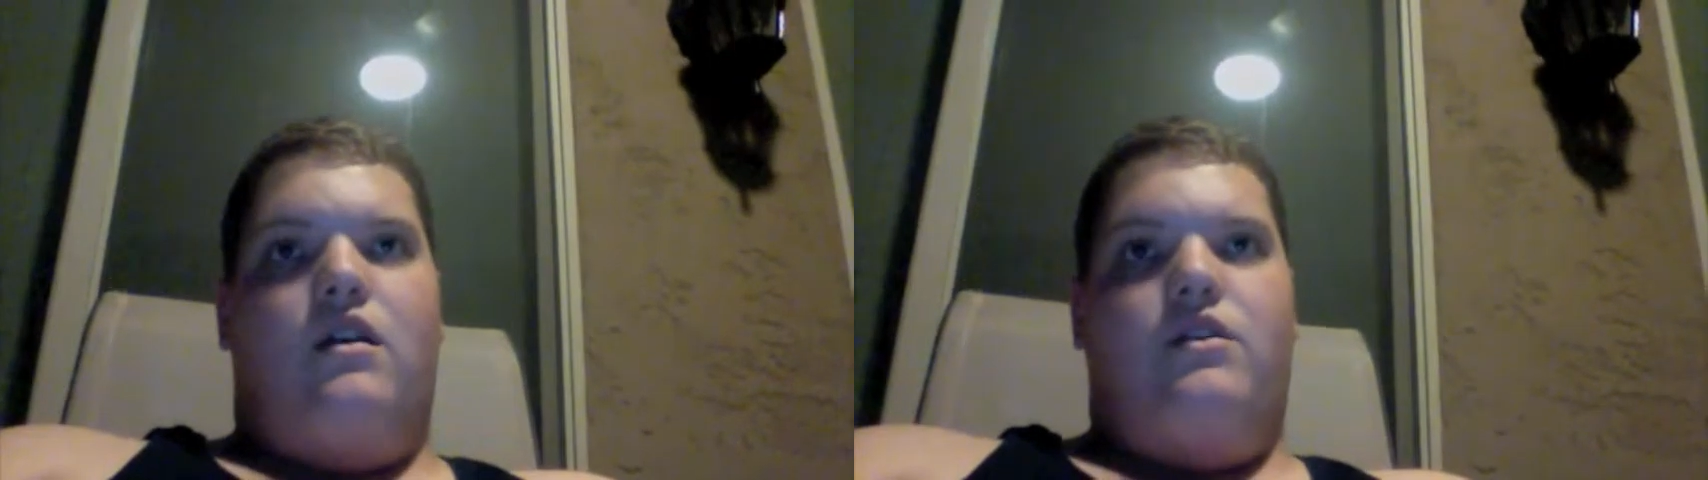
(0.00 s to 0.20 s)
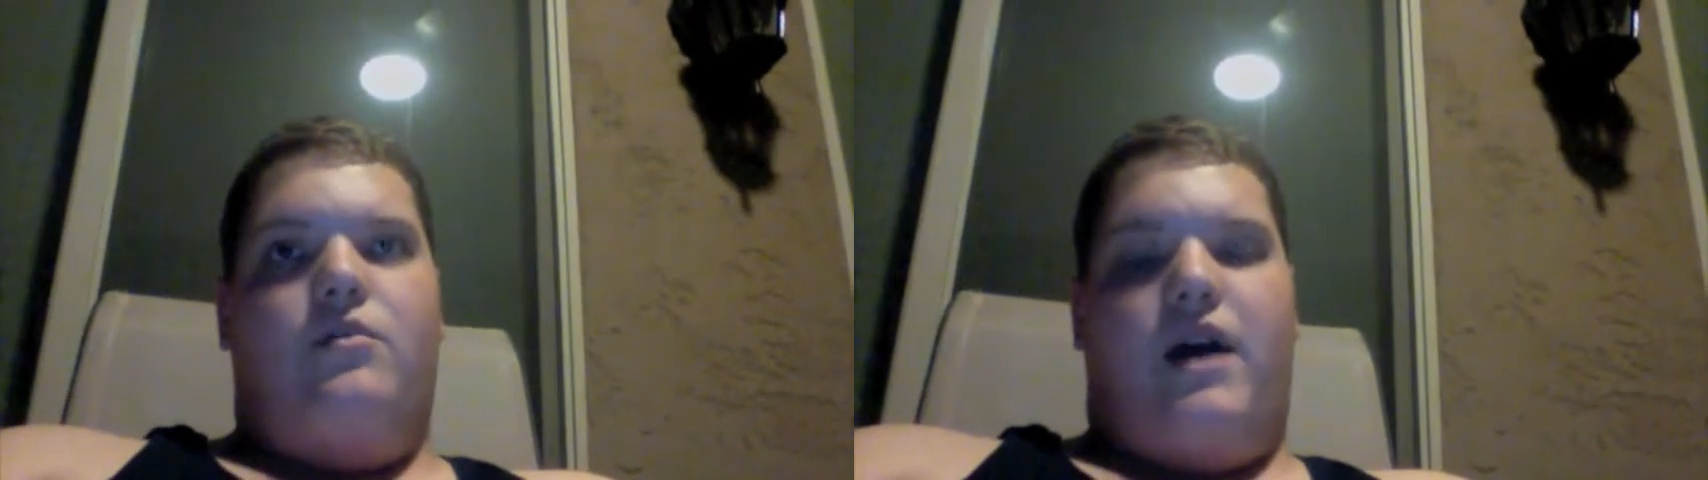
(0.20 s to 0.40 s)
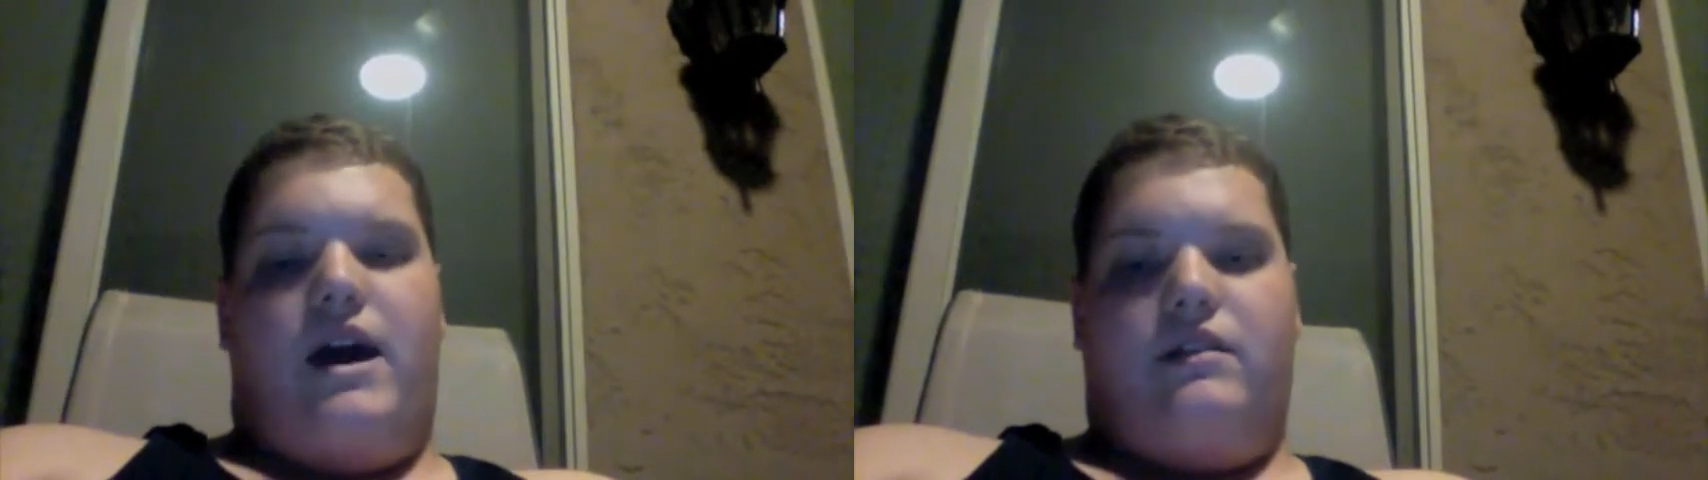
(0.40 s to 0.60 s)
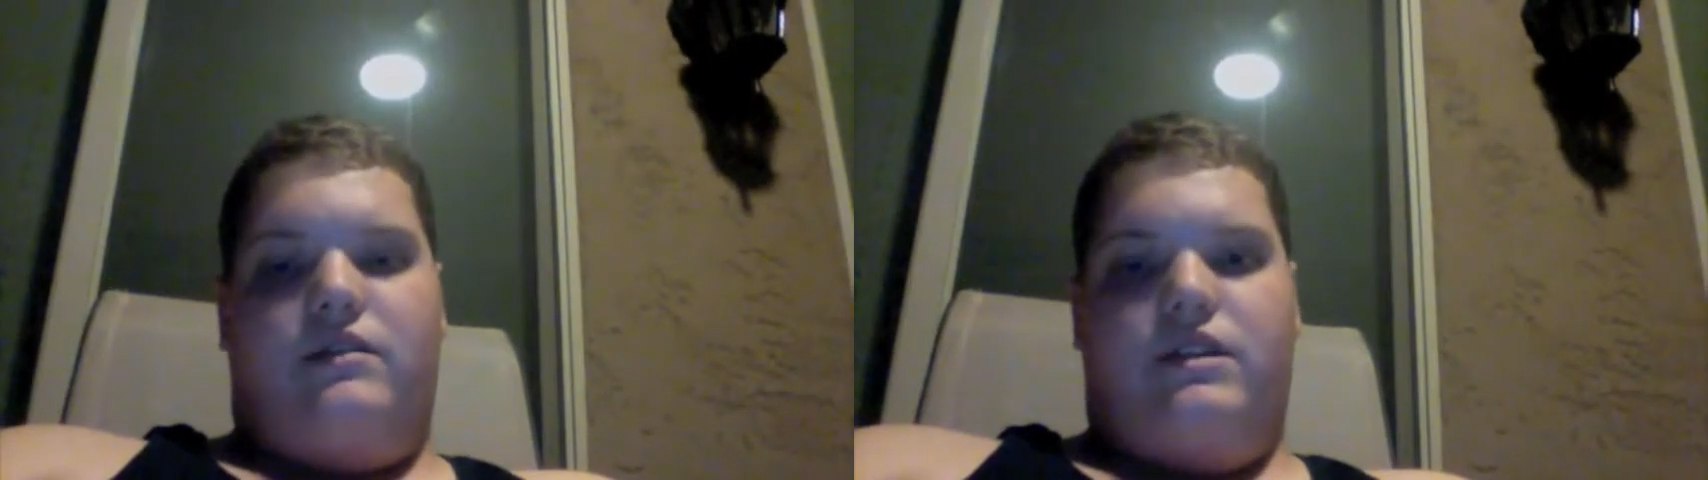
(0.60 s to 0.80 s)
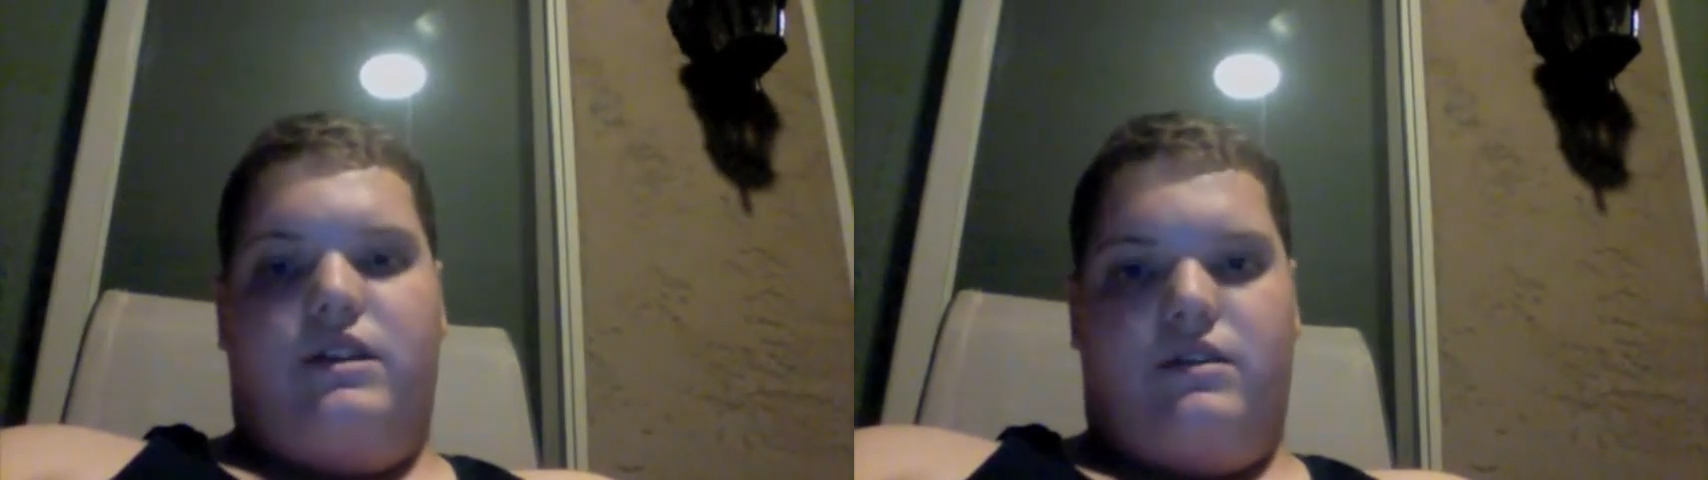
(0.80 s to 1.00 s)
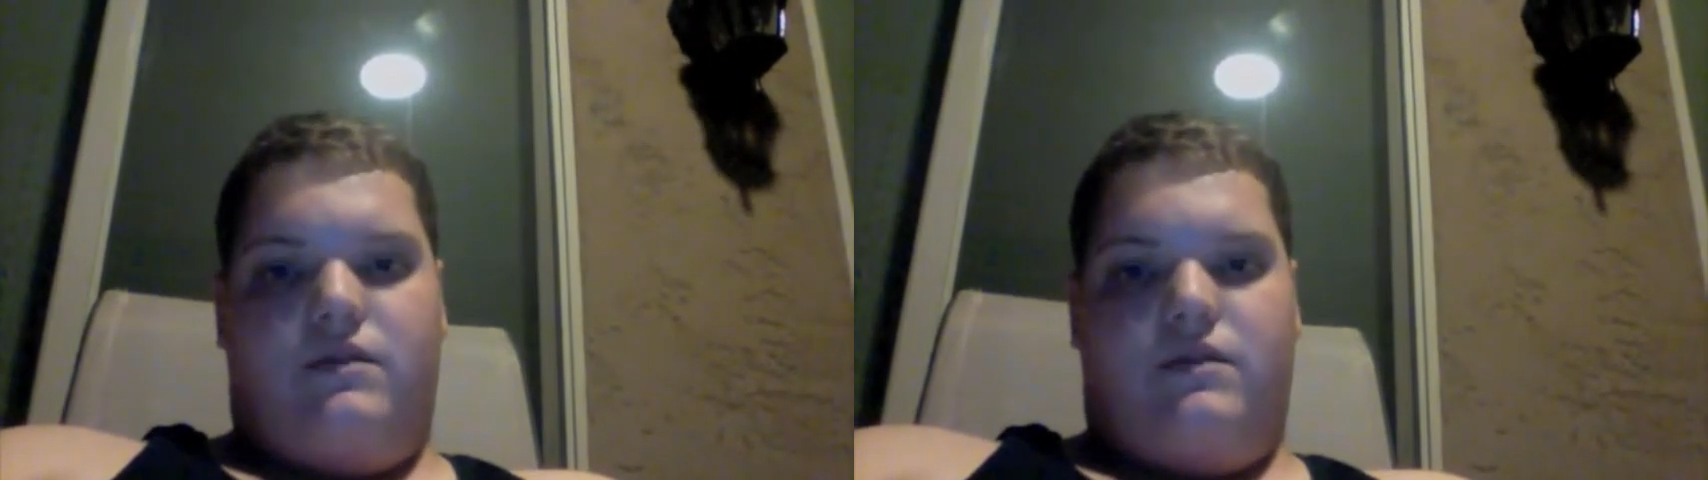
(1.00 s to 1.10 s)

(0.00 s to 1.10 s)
you pack your shisha